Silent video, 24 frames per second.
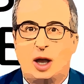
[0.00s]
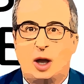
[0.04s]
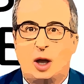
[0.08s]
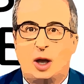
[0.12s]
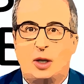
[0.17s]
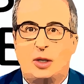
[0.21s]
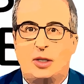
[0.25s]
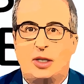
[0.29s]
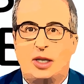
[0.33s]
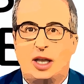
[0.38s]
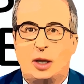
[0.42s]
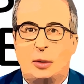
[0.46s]

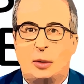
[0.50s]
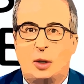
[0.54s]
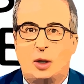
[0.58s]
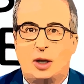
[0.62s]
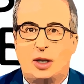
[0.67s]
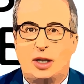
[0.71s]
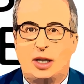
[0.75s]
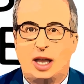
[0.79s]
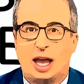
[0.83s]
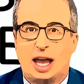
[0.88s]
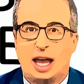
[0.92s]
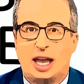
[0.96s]
Ochs
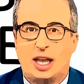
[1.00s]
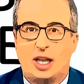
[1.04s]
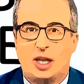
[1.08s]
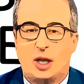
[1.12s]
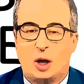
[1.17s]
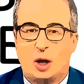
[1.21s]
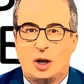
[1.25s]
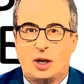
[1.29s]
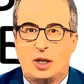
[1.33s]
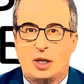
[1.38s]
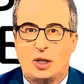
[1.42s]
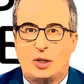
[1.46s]
separated
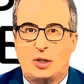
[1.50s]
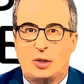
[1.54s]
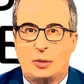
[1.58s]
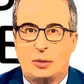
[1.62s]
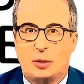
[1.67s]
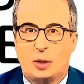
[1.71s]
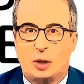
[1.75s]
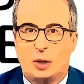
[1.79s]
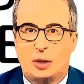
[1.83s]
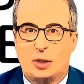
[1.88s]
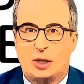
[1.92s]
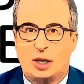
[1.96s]
editorials from
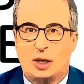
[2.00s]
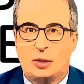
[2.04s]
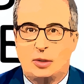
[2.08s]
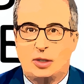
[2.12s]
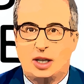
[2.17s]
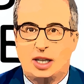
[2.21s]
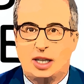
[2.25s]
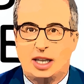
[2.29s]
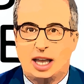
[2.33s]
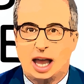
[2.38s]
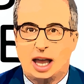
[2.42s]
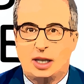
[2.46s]
news and
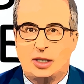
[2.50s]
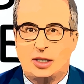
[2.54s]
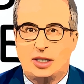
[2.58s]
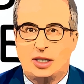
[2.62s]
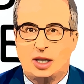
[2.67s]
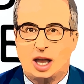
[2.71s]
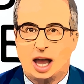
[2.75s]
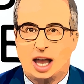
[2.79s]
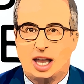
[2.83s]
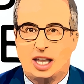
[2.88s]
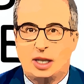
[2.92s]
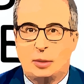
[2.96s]
vetted
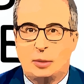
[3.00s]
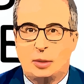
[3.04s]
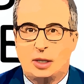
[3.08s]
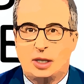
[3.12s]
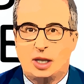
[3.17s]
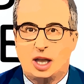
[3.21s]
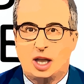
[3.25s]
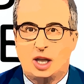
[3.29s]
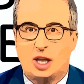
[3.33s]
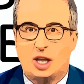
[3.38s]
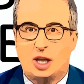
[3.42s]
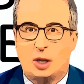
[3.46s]

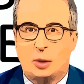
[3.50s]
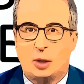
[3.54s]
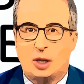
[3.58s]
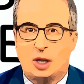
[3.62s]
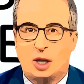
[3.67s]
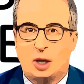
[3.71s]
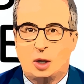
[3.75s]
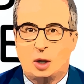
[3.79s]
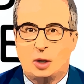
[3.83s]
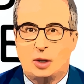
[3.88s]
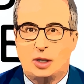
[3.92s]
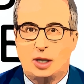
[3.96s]
advertisements to
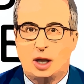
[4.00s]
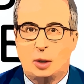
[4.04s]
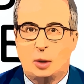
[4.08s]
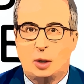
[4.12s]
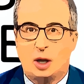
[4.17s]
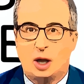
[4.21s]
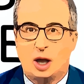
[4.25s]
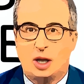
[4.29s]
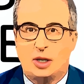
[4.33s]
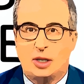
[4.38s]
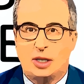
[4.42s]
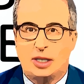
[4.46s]
ensure they were
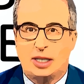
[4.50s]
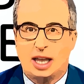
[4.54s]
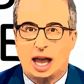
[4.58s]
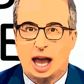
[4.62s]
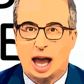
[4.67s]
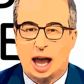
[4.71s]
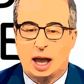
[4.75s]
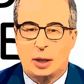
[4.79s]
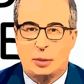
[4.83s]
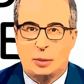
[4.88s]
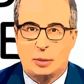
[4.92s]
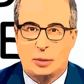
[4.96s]
not
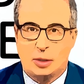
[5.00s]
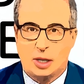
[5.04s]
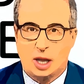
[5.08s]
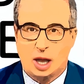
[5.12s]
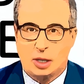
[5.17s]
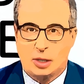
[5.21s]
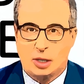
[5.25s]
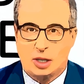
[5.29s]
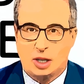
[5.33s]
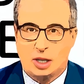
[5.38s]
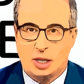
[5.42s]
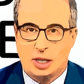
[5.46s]
scams,
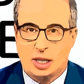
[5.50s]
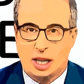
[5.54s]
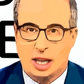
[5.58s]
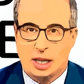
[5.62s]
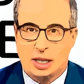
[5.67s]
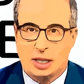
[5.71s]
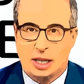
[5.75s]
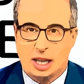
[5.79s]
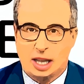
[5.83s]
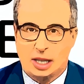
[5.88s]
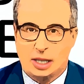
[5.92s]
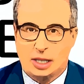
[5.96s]
a first
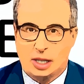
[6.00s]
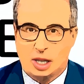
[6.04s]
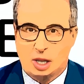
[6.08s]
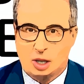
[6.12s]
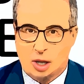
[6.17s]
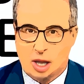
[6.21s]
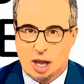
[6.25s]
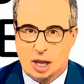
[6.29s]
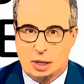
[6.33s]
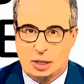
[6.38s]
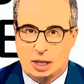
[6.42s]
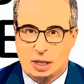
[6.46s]
in the
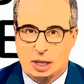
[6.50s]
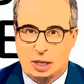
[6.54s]
industry.